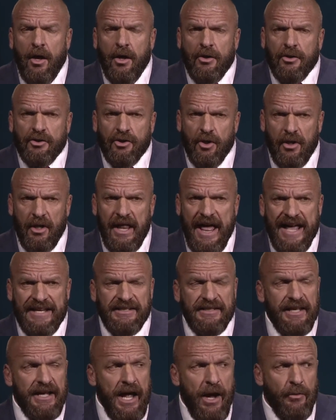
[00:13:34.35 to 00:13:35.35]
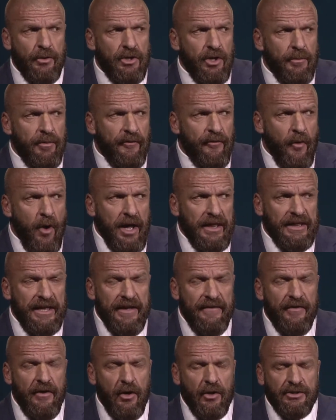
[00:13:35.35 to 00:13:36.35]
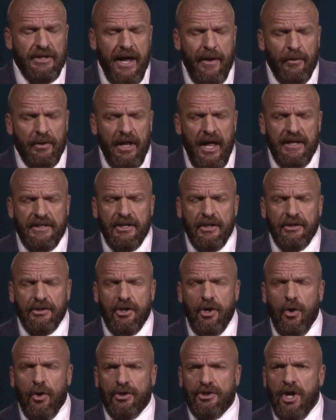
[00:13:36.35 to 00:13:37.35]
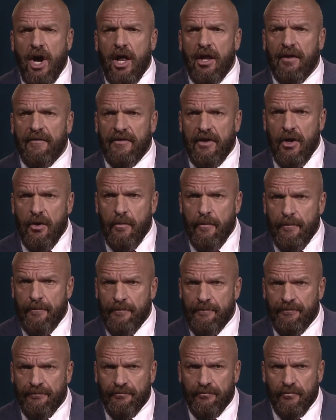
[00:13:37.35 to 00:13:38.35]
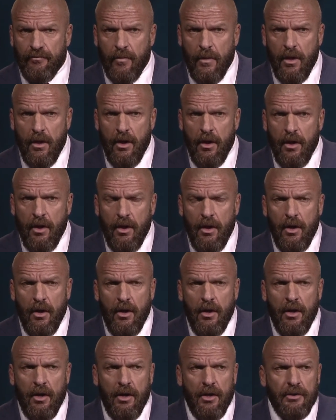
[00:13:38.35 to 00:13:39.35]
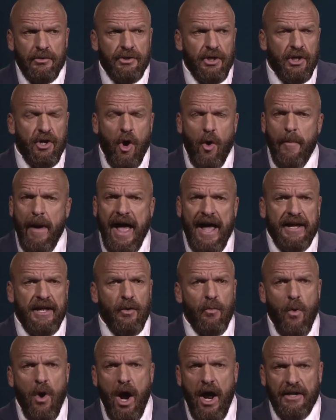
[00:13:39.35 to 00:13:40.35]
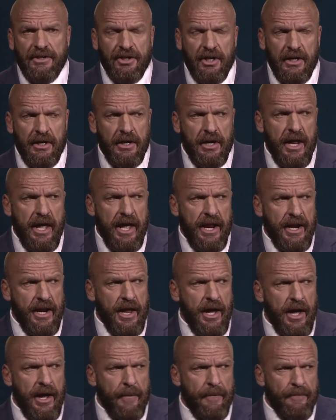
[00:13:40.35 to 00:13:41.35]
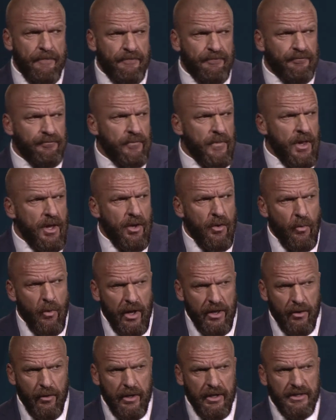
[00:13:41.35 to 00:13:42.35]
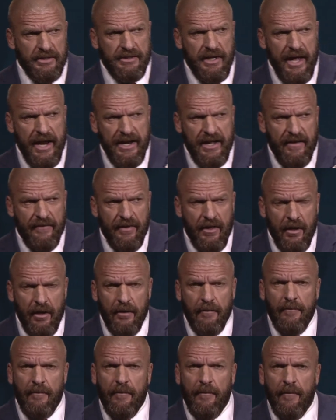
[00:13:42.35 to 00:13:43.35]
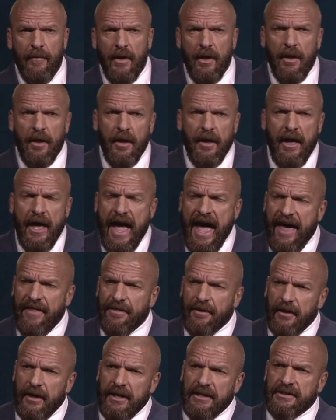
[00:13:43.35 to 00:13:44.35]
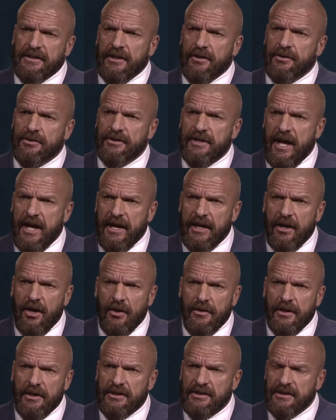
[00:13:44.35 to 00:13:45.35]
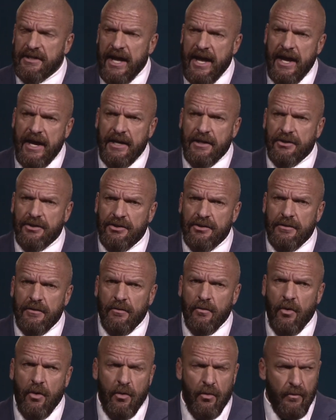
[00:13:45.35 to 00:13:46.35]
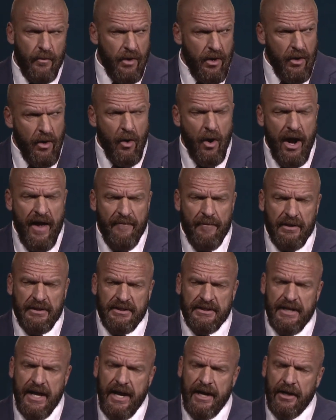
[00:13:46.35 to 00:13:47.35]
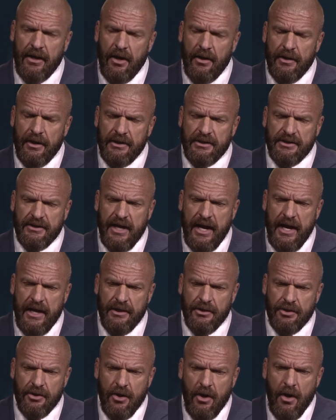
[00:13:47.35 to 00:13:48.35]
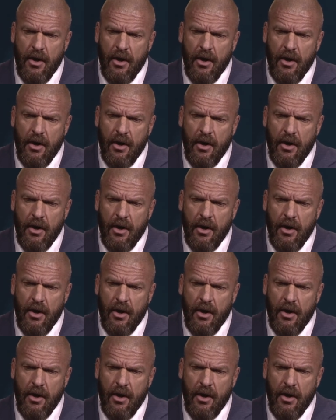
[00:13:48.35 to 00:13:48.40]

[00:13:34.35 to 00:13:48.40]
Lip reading: So the last thing I would do before I leave here is I would like to encourage all of you to go back and watch. And whether it is any of the athletes that are standing on this stage or have been standing on this stage,